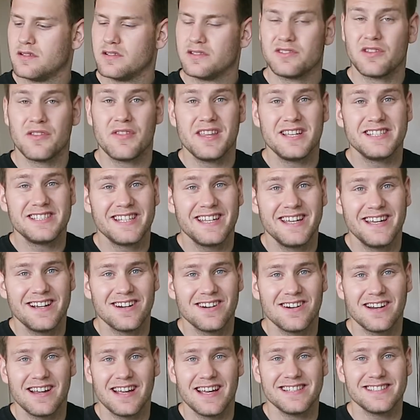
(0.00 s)
So this
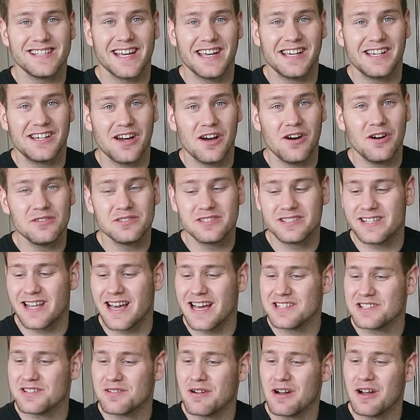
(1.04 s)
here is a ghost
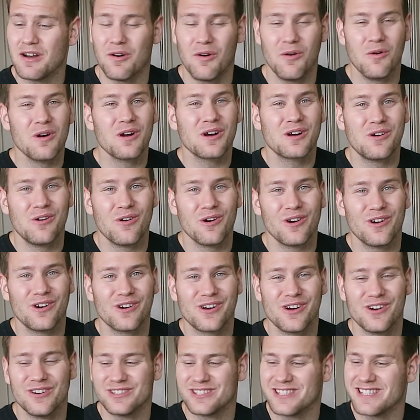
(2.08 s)
tessera or coral
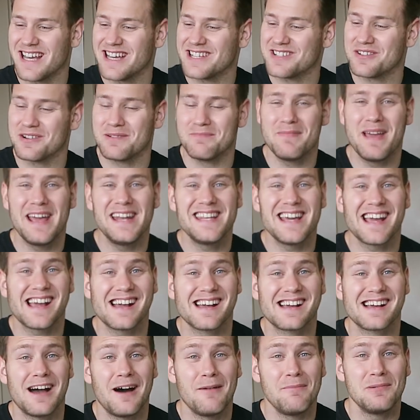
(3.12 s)
ghost tessera. It may take
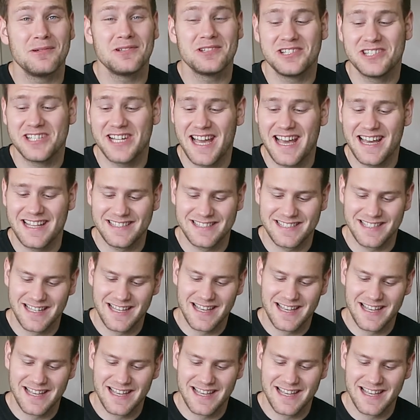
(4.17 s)
a couple sheds